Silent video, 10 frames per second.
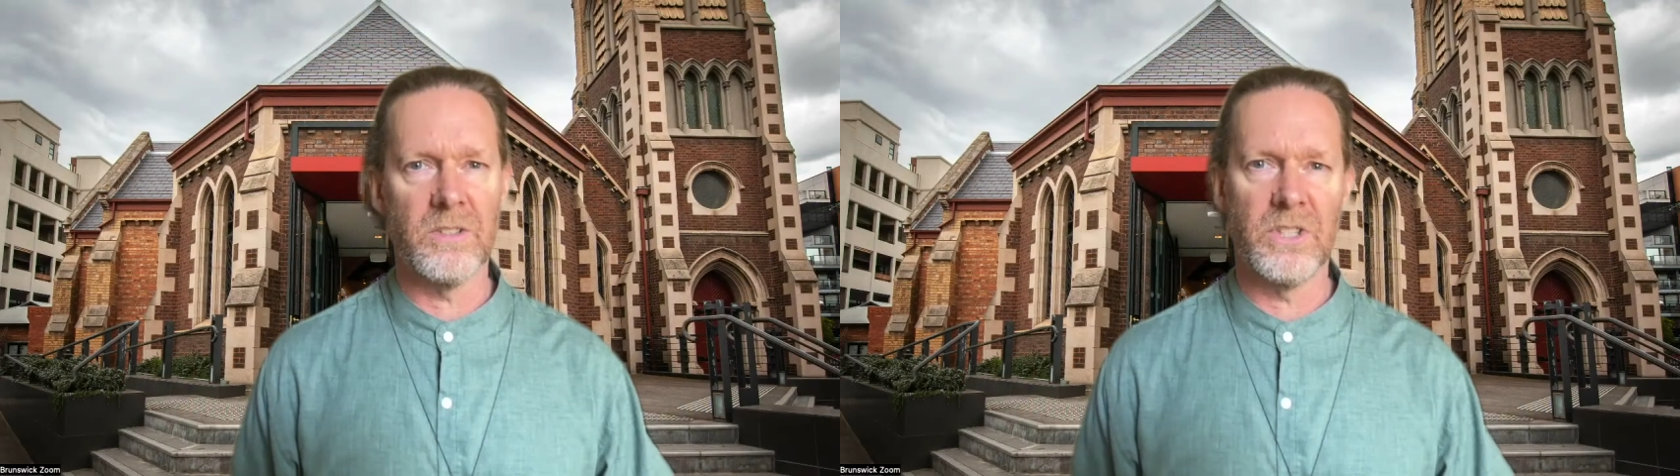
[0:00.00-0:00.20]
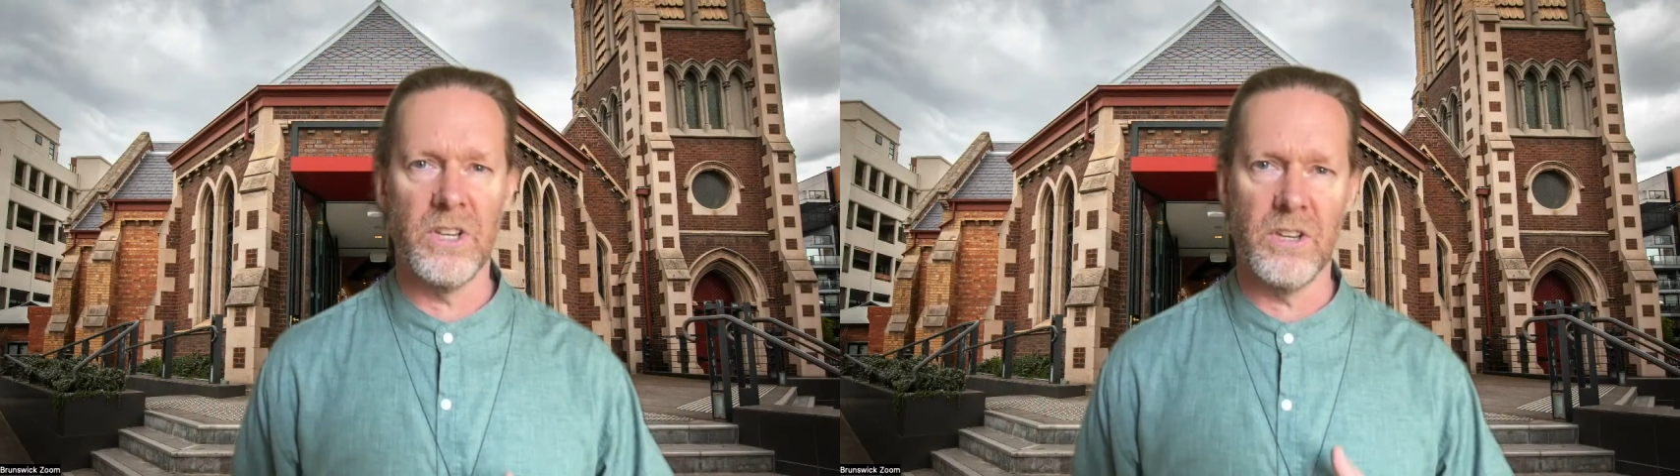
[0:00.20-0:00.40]

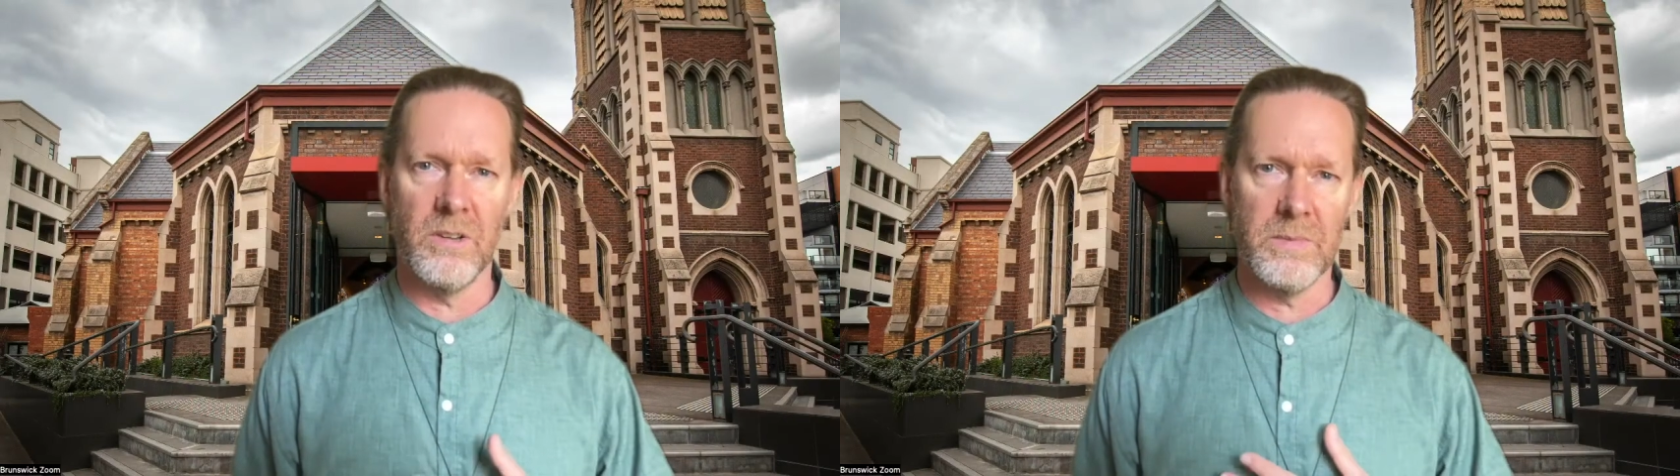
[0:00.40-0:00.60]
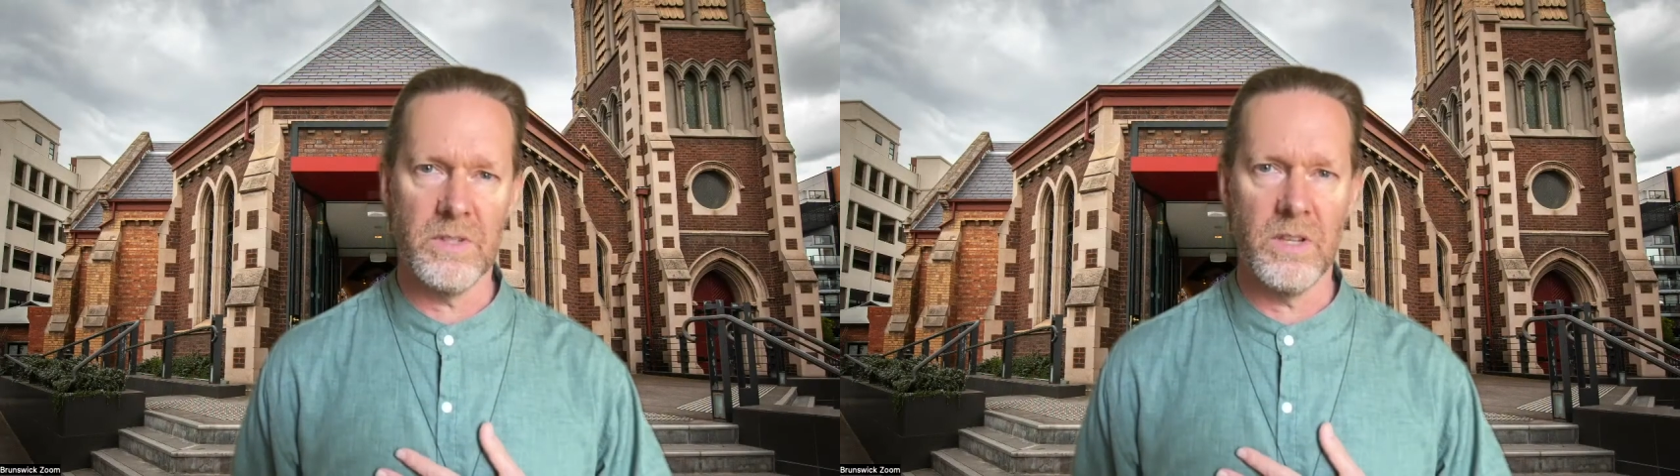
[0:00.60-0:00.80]

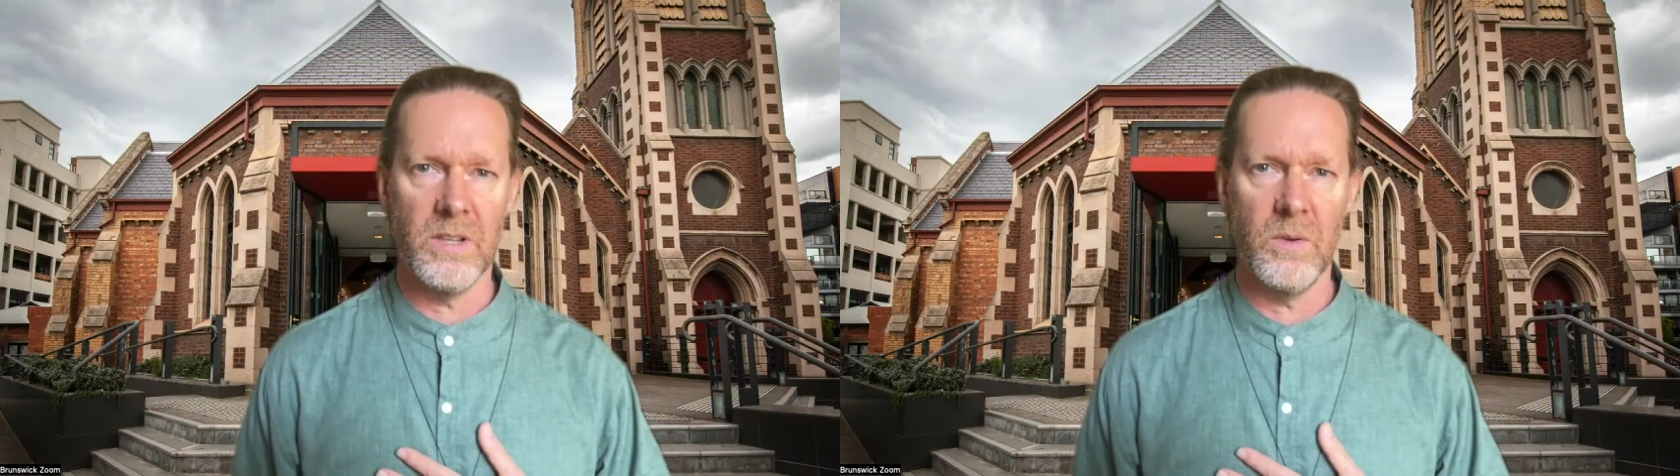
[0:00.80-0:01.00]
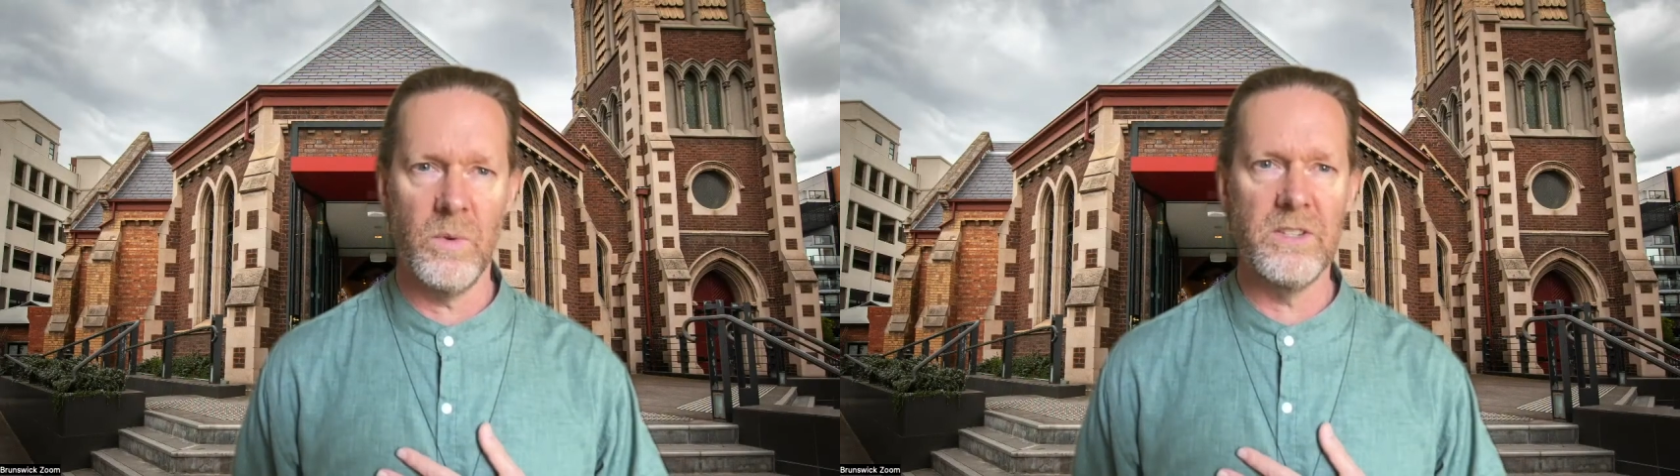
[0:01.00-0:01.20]
terms,
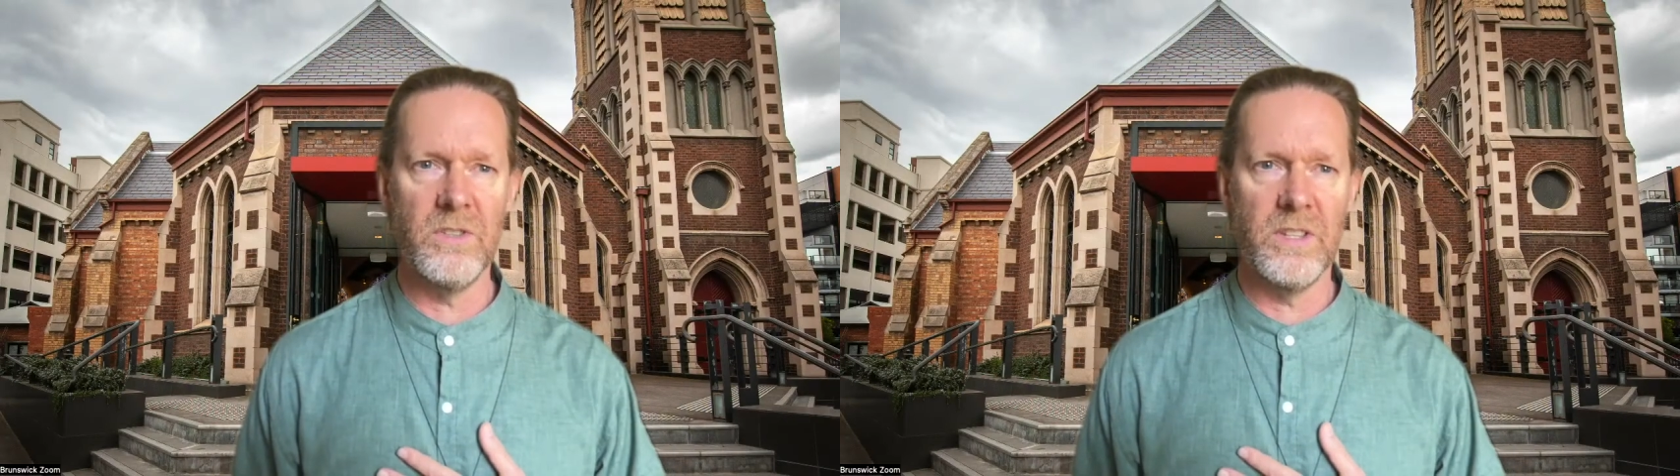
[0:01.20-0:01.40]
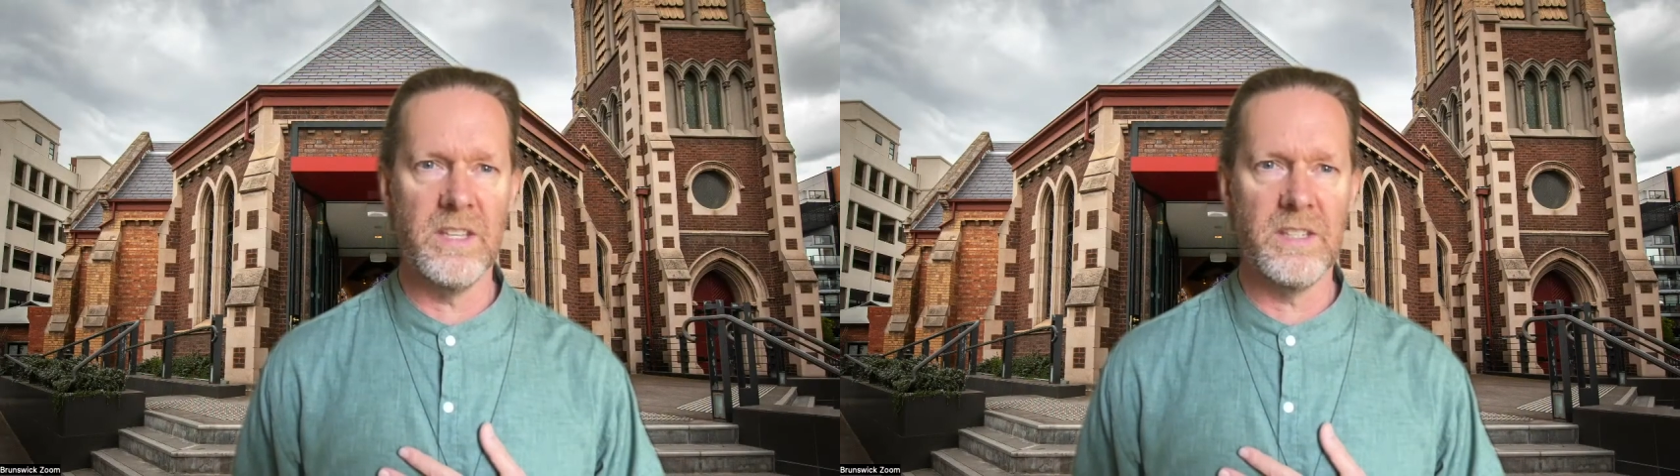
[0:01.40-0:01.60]
we
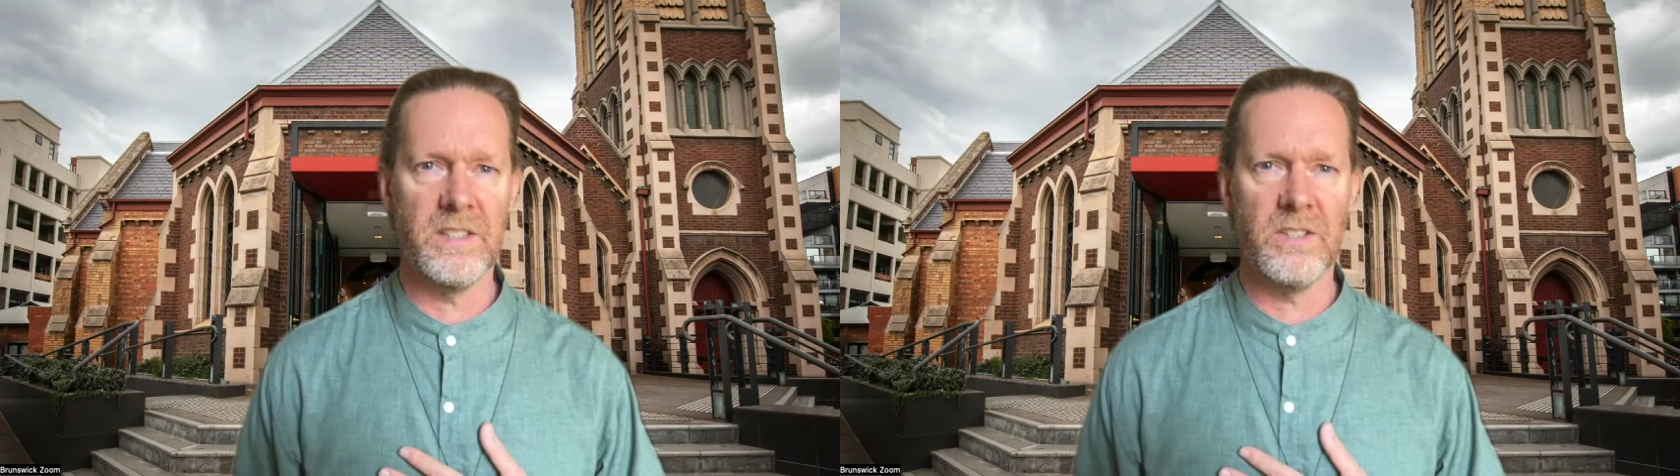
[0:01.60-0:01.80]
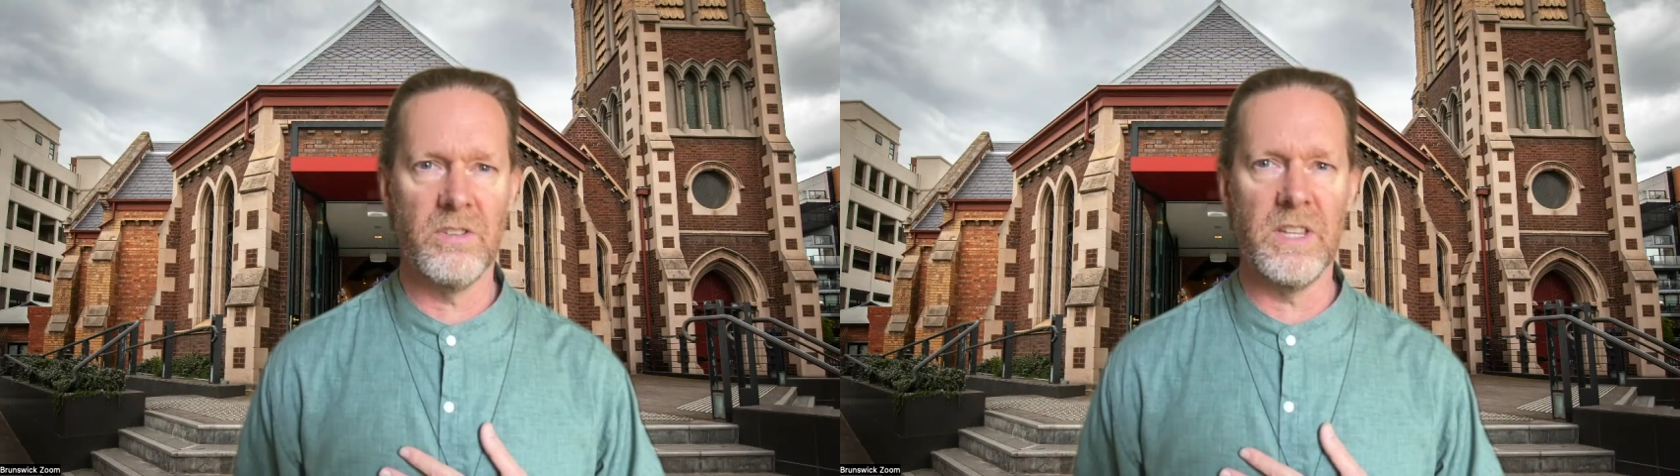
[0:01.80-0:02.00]
do
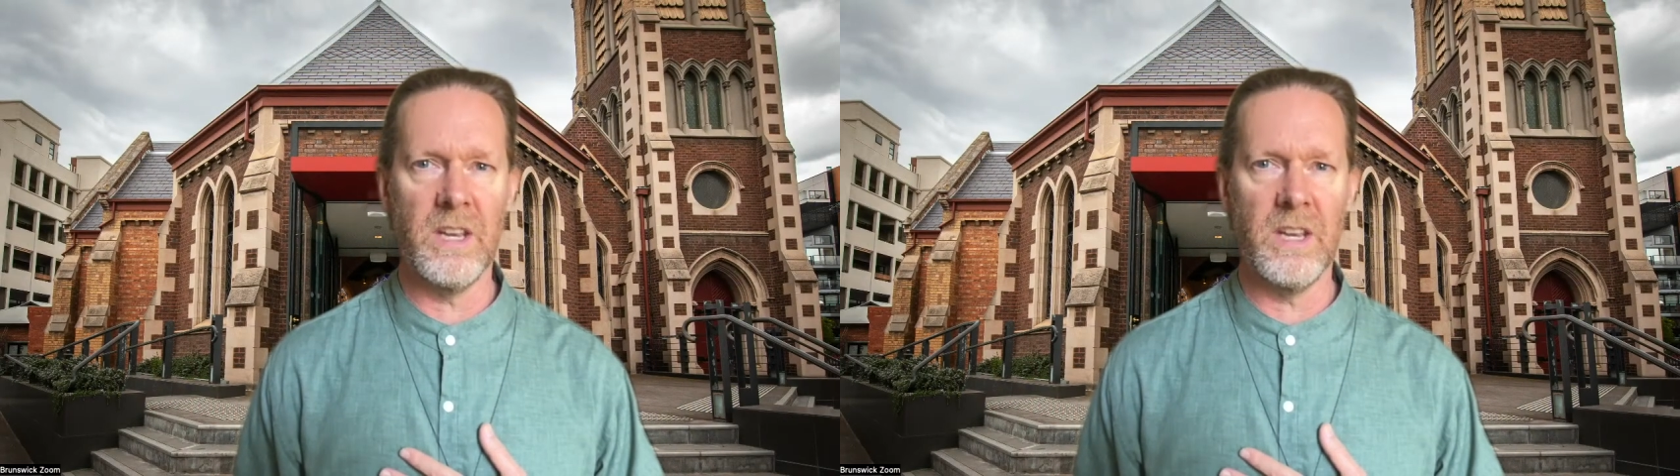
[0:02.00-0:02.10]
this through the